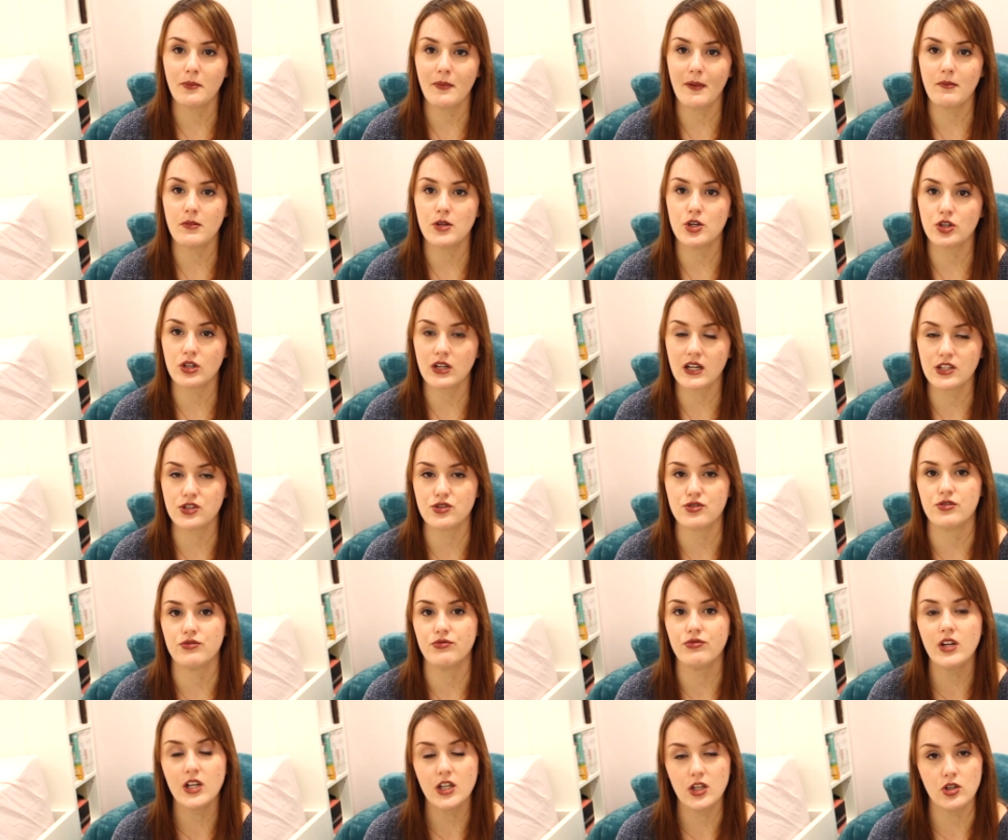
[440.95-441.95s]
maybe your country
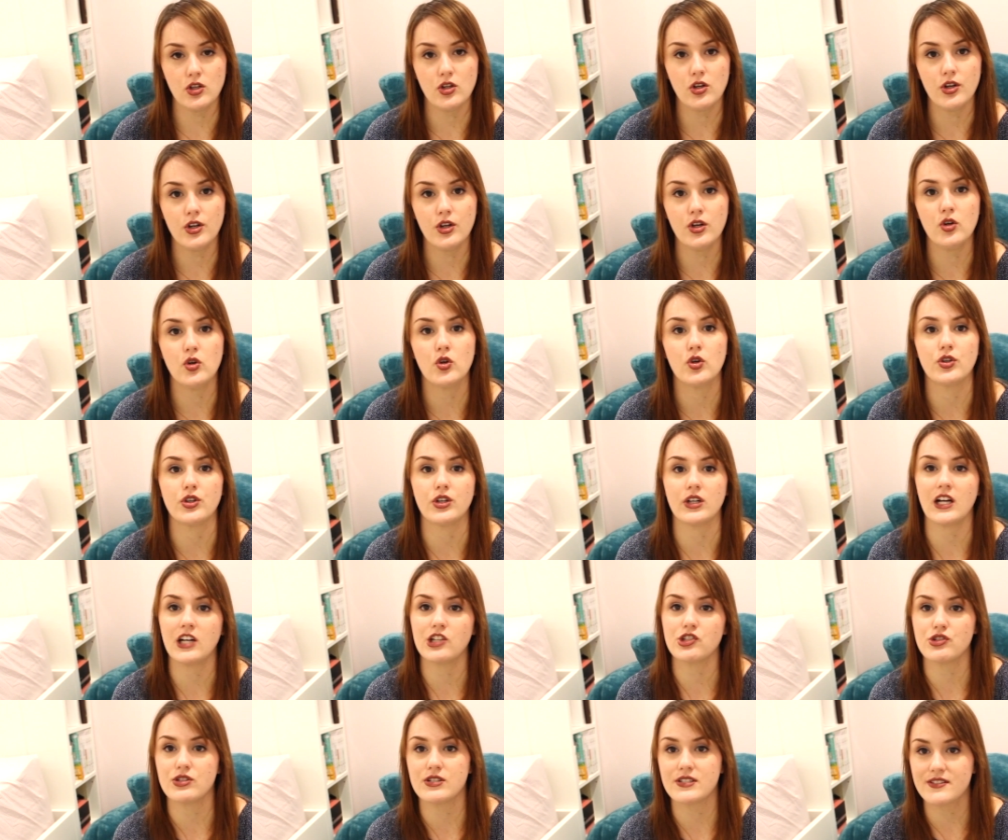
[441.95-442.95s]
written on it or your
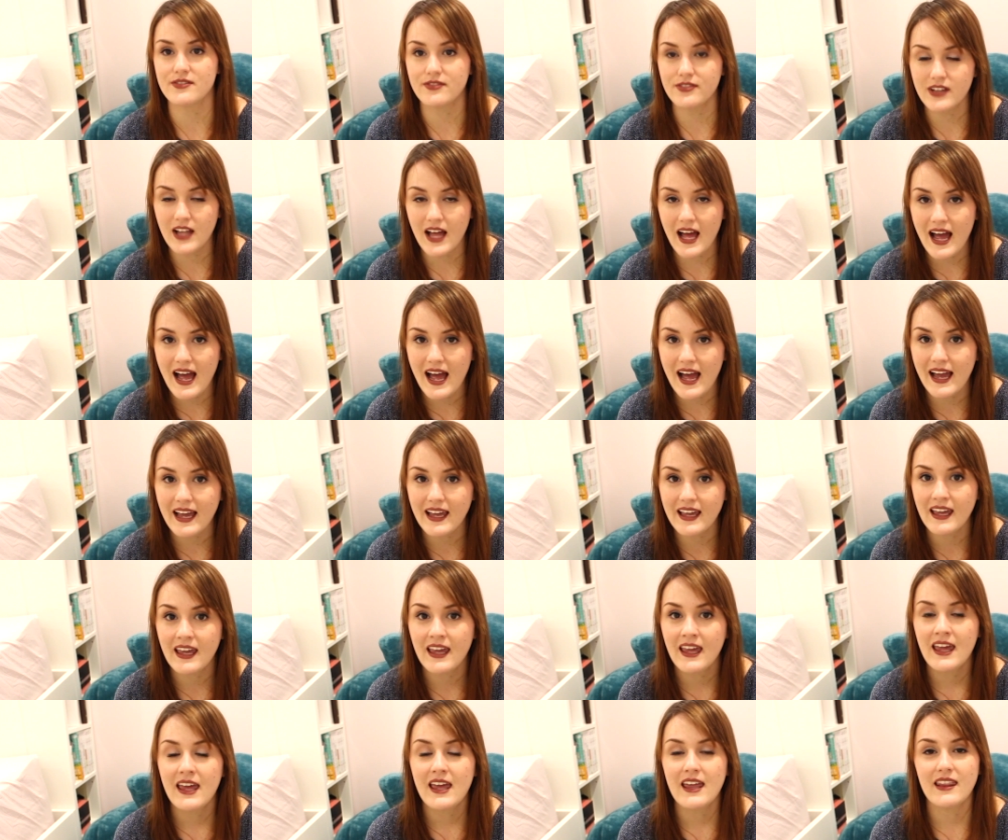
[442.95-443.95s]
country's flag.
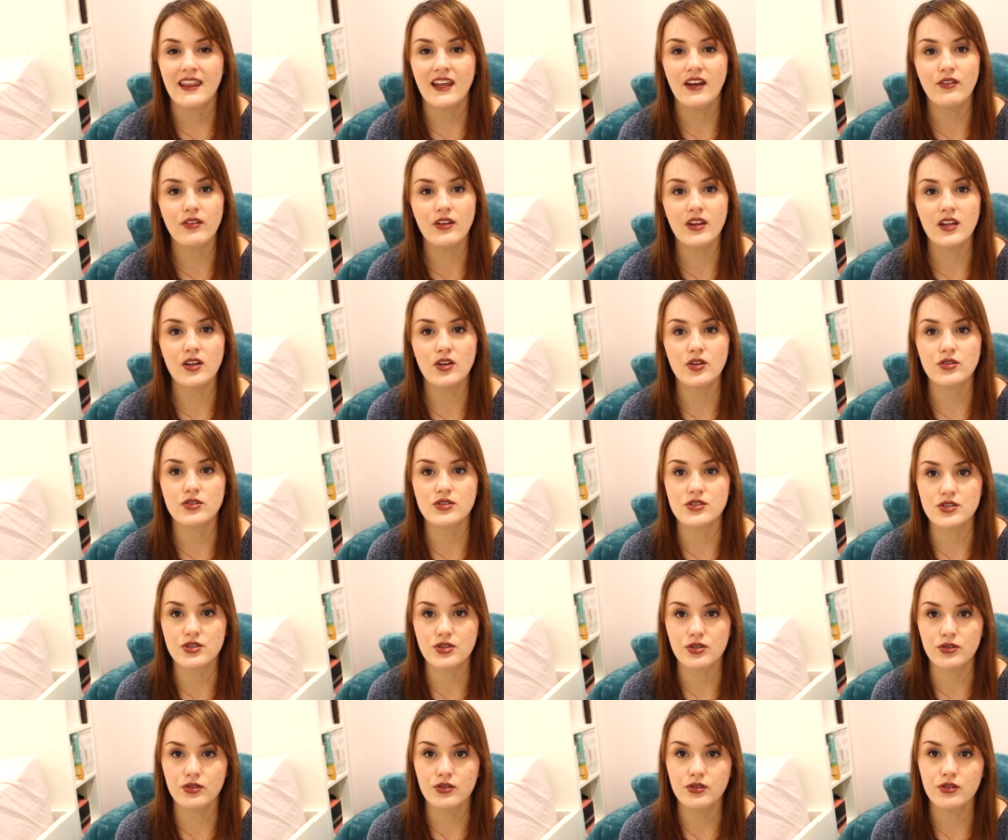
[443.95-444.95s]
They're really good
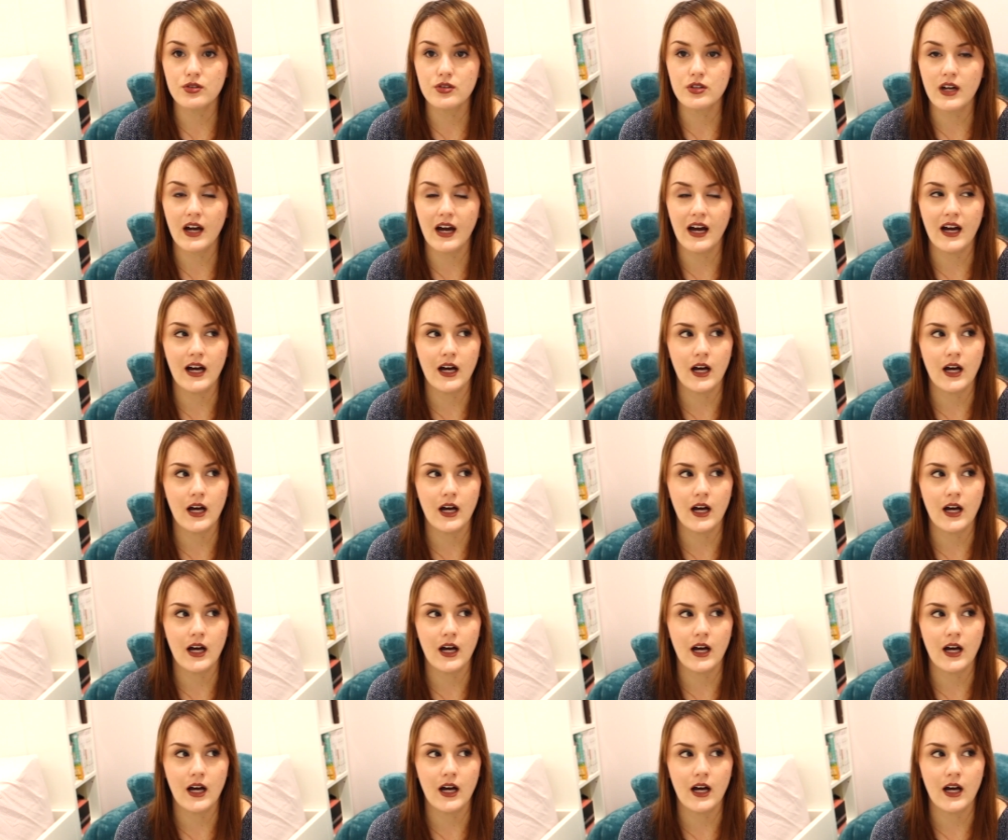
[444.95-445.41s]
too.